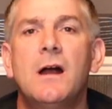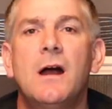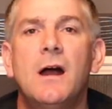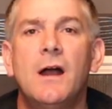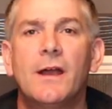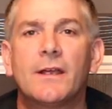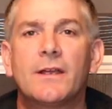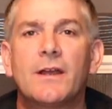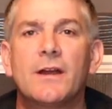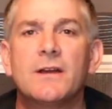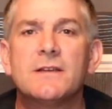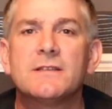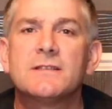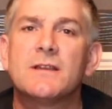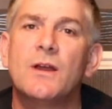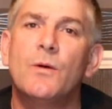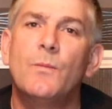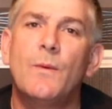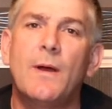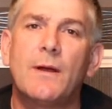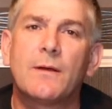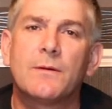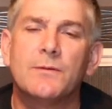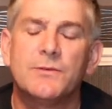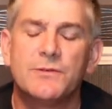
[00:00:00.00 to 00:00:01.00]
Hi guys
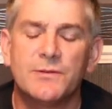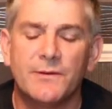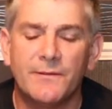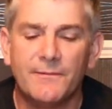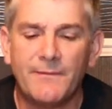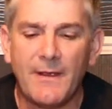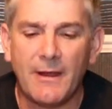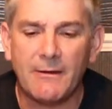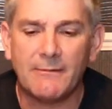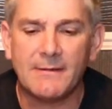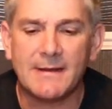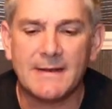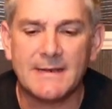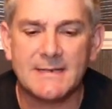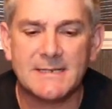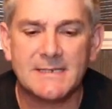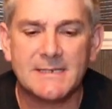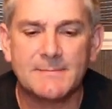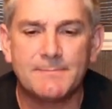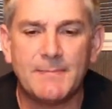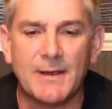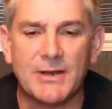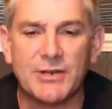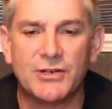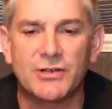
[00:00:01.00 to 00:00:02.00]
and welcome to a very
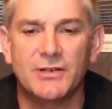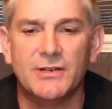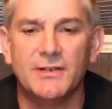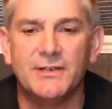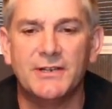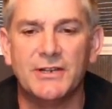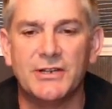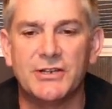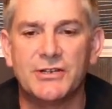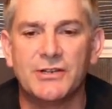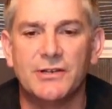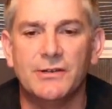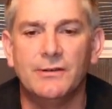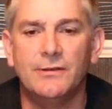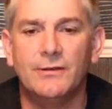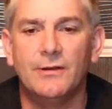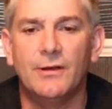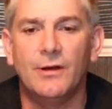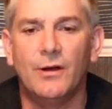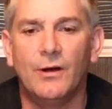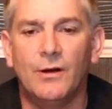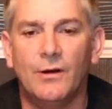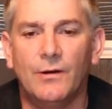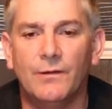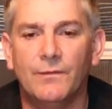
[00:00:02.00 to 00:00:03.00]
special edition
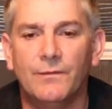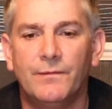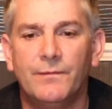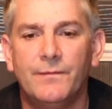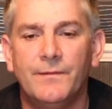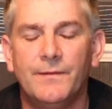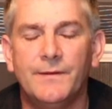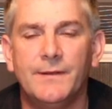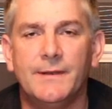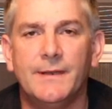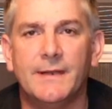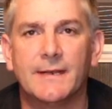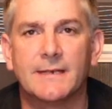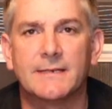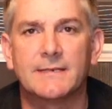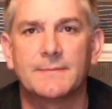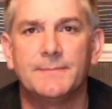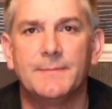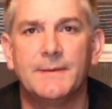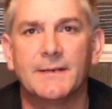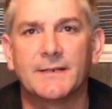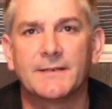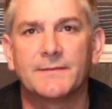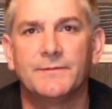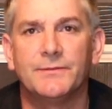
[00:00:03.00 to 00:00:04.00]
of Nick's
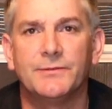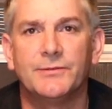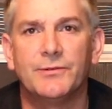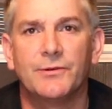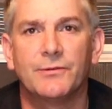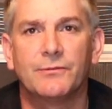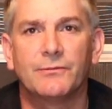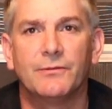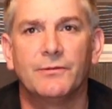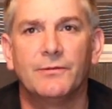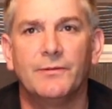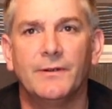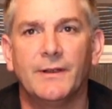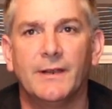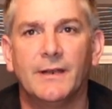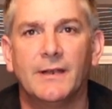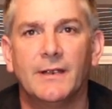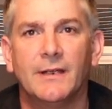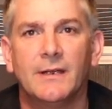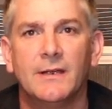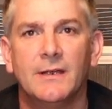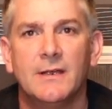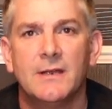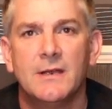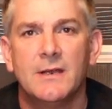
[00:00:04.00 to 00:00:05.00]
Picks Photography.
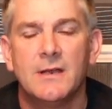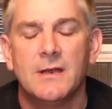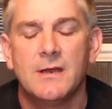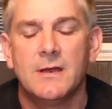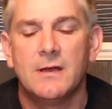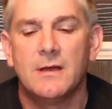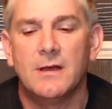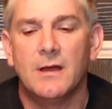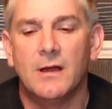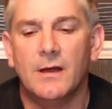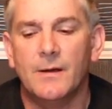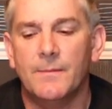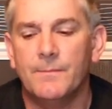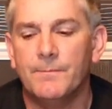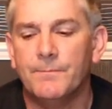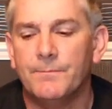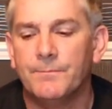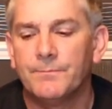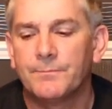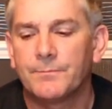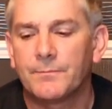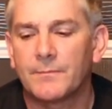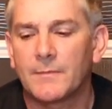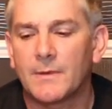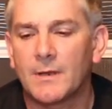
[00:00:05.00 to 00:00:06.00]

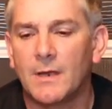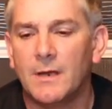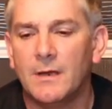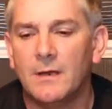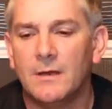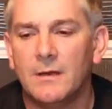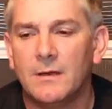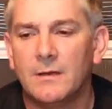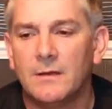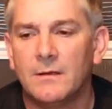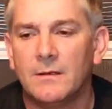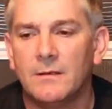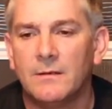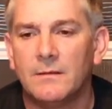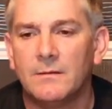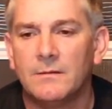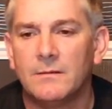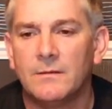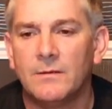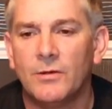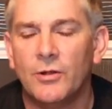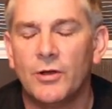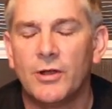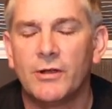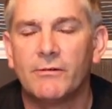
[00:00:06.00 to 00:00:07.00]
Um,
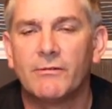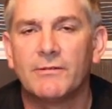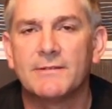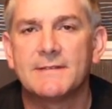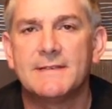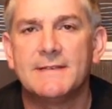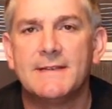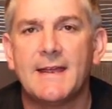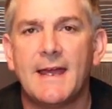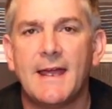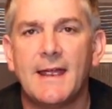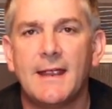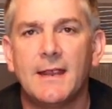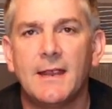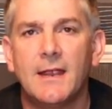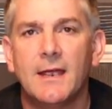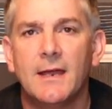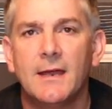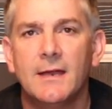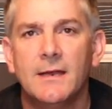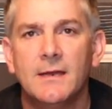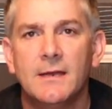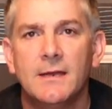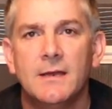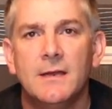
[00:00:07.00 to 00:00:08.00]
earlier on today
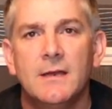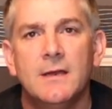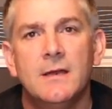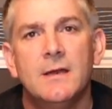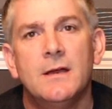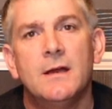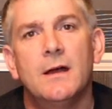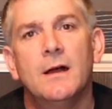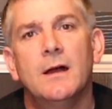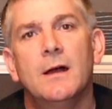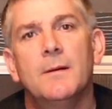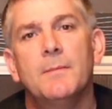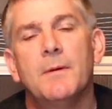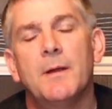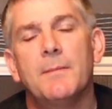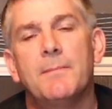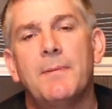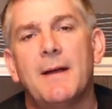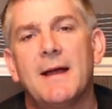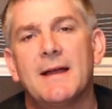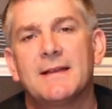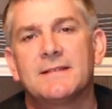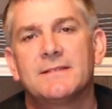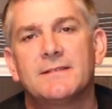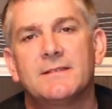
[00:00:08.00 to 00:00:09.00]
um, I
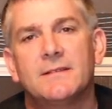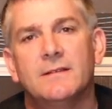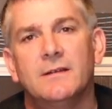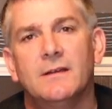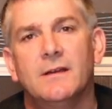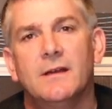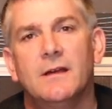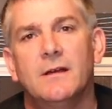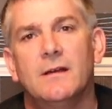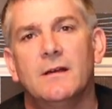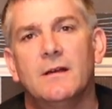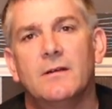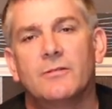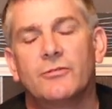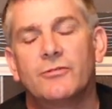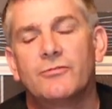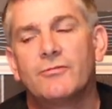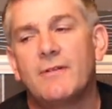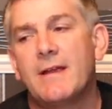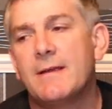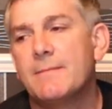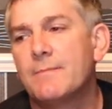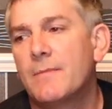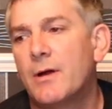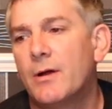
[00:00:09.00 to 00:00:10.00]
passed uh, a
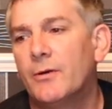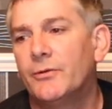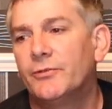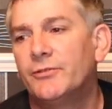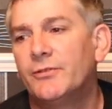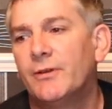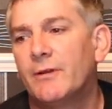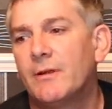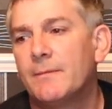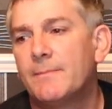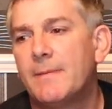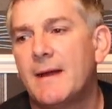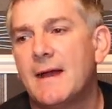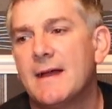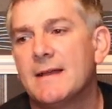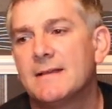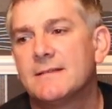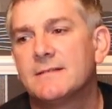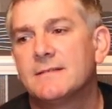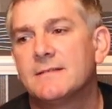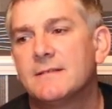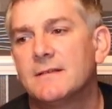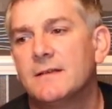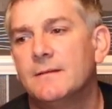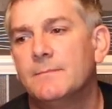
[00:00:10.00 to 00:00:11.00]
great milestone, I
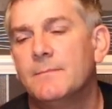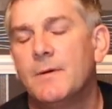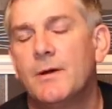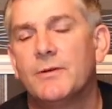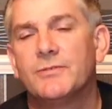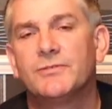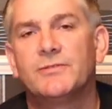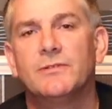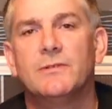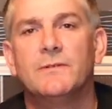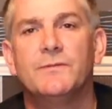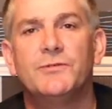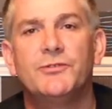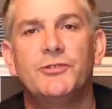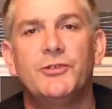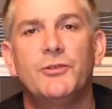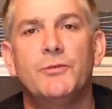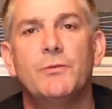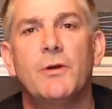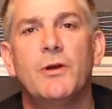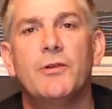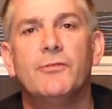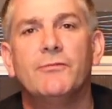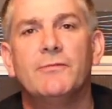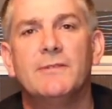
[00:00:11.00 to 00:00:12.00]
passed the milestone of
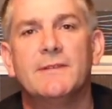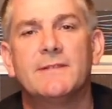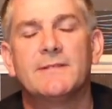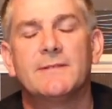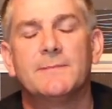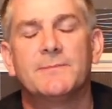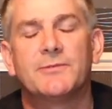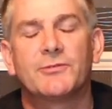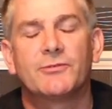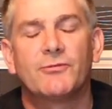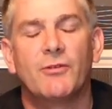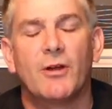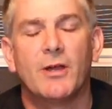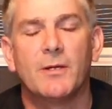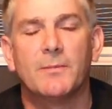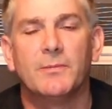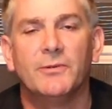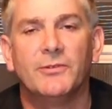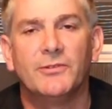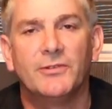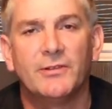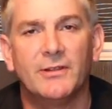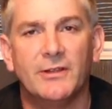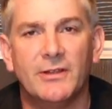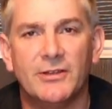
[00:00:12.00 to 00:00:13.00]
200
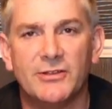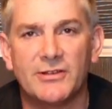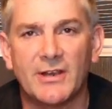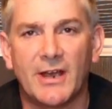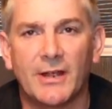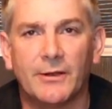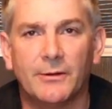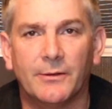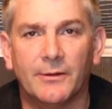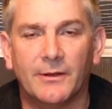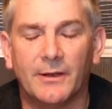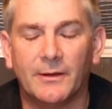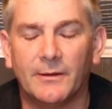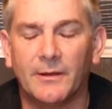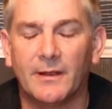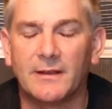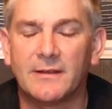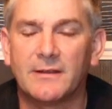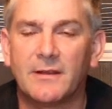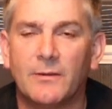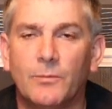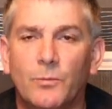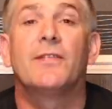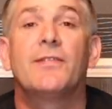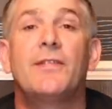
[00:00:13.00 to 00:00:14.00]
subscribers to
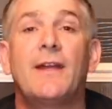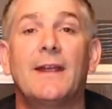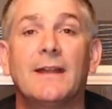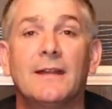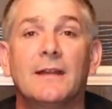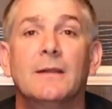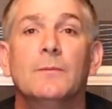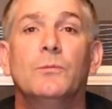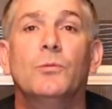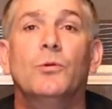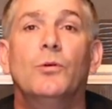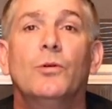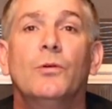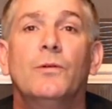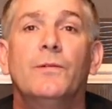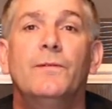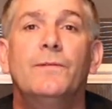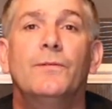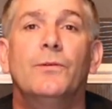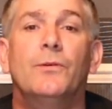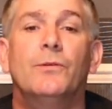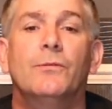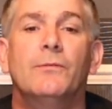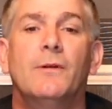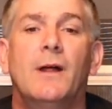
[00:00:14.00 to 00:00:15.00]

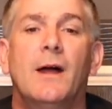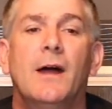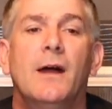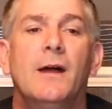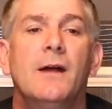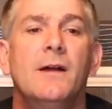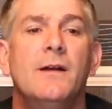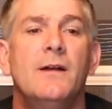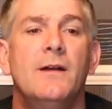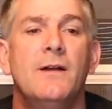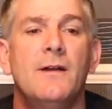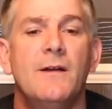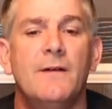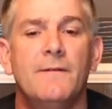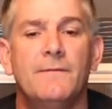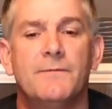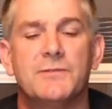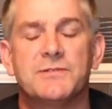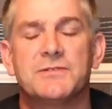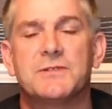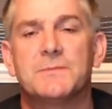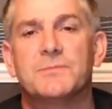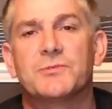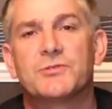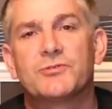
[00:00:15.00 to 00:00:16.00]
the channel and I'd
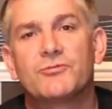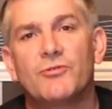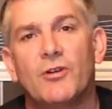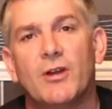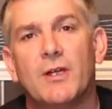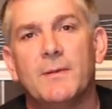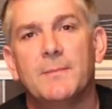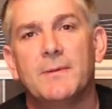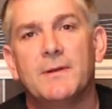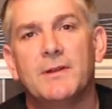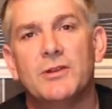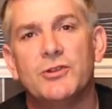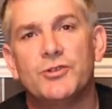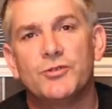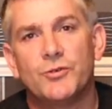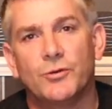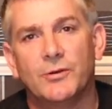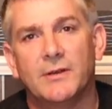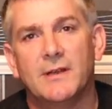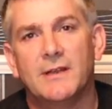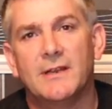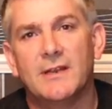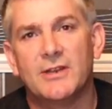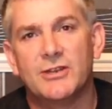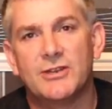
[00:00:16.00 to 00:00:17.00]
like to thank you all for, uh, for subscribing and
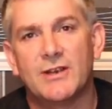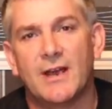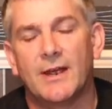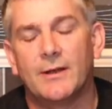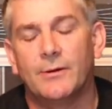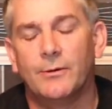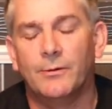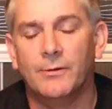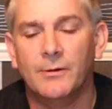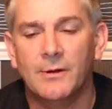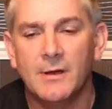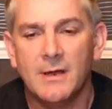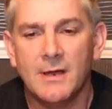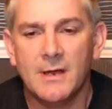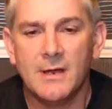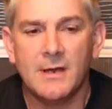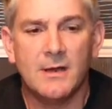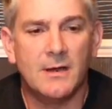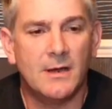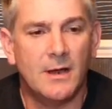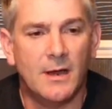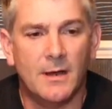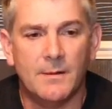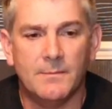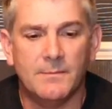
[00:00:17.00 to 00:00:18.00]
joining the channel.
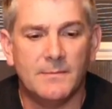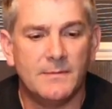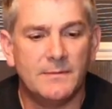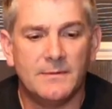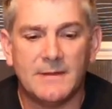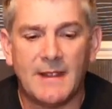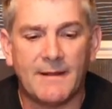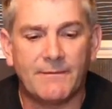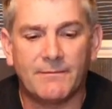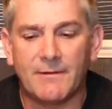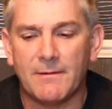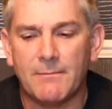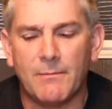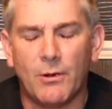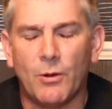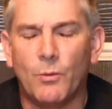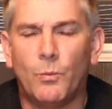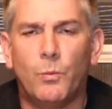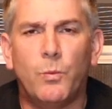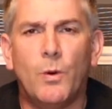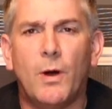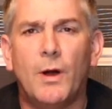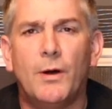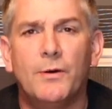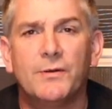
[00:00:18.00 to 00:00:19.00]
Um, never in my
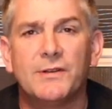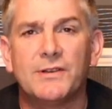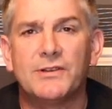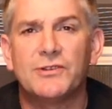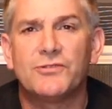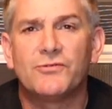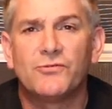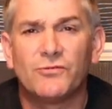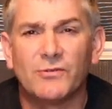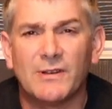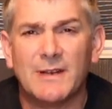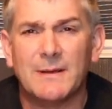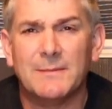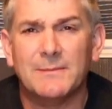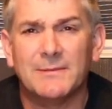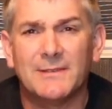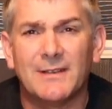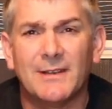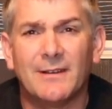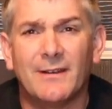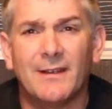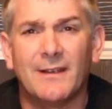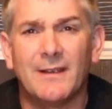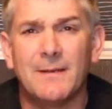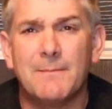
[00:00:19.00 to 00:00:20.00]
wildest dreams
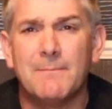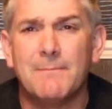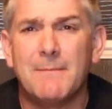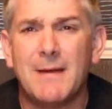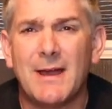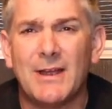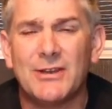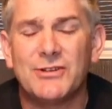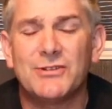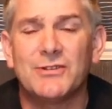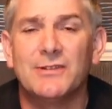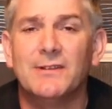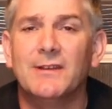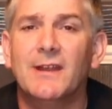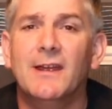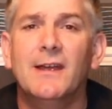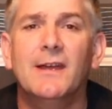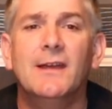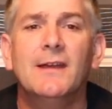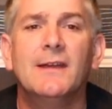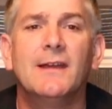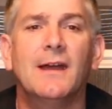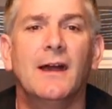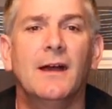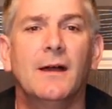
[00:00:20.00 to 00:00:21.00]
did I imagine
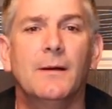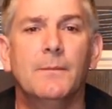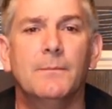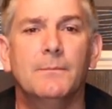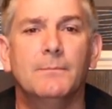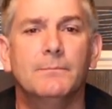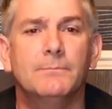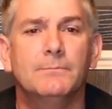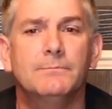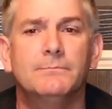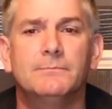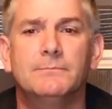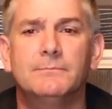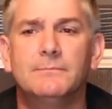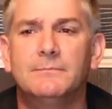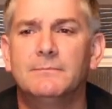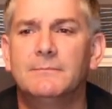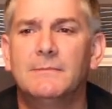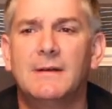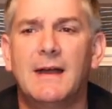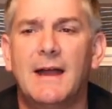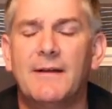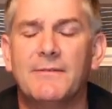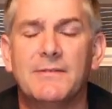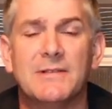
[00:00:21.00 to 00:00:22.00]
um,
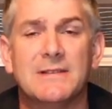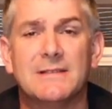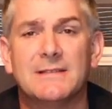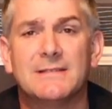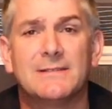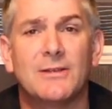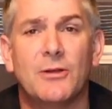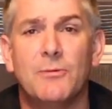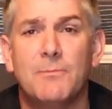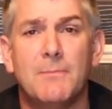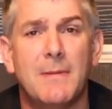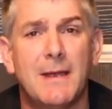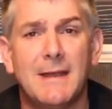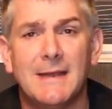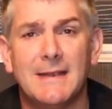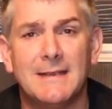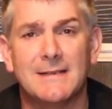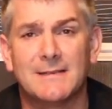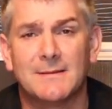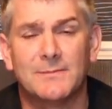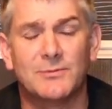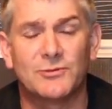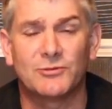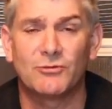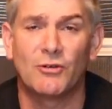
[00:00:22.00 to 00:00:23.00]
having so many
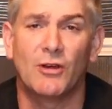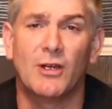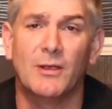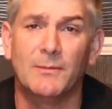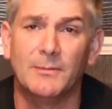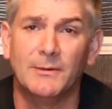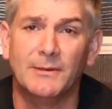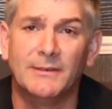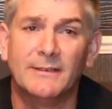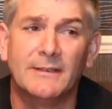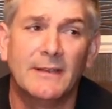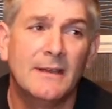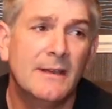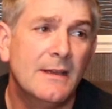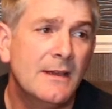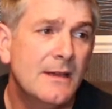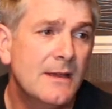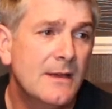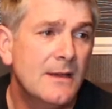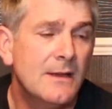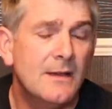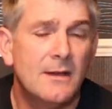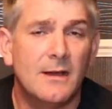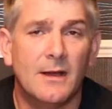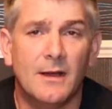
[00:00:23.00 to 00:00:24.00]
subscribers.
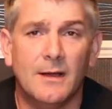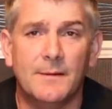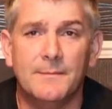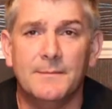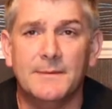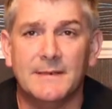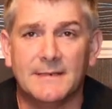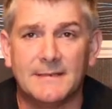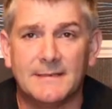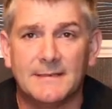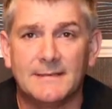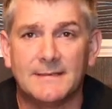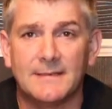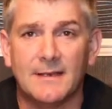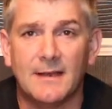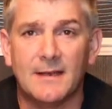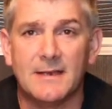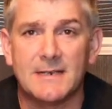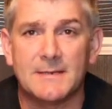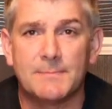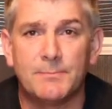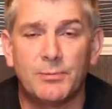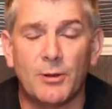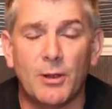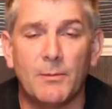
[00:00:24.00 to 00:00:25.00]
Um, it's, uh,
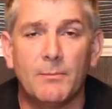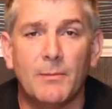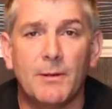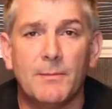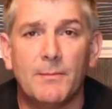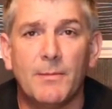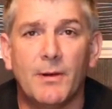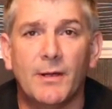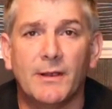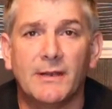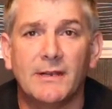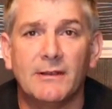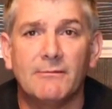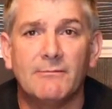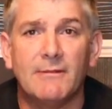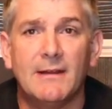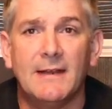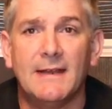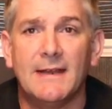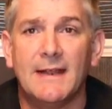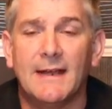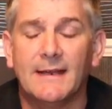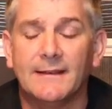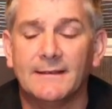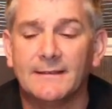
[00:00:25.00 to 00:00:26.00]
it's blown my mind, it
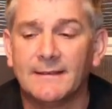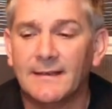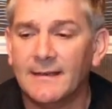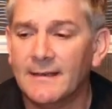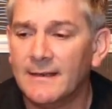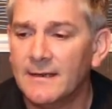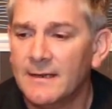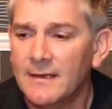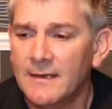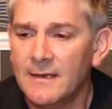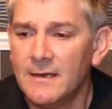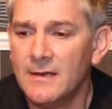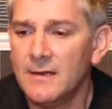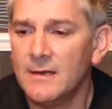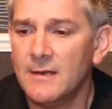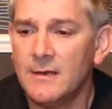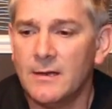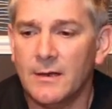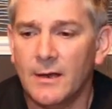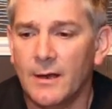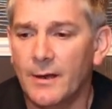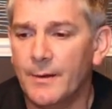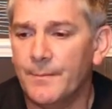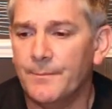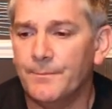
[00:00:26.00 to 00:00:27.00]
really has.
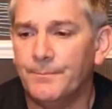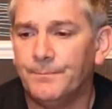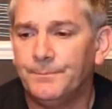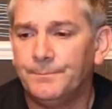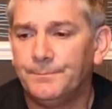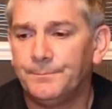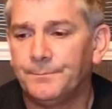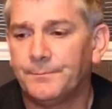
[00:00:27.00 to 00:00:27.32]
Um,